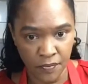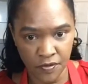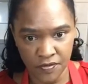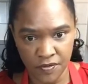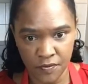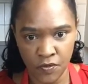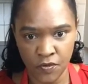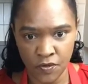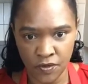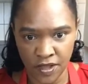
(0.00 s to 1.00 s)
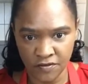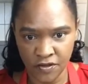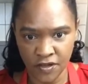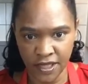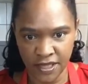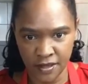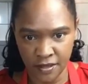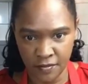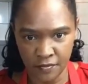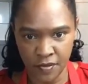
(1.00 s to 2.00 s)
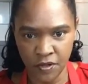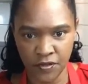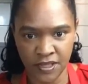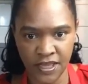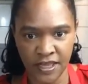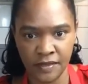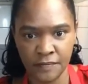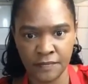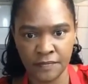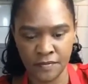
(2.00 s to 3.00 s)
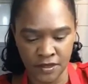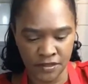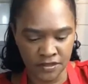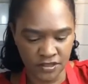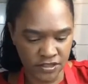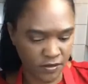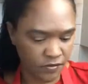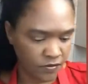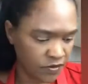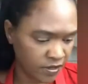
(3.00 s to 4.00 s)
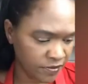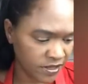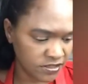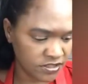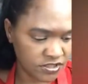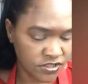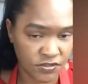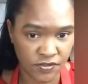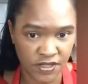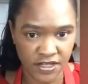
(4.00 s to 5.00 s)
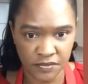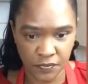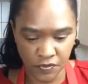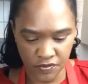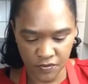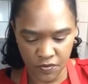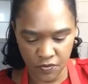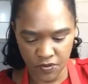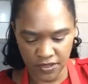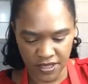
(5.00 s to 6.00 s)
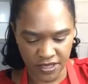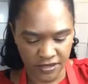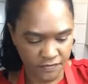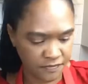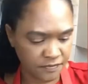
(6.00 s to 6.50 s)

put them all, I've got like a bowl here. So all I'm going to do is put them all in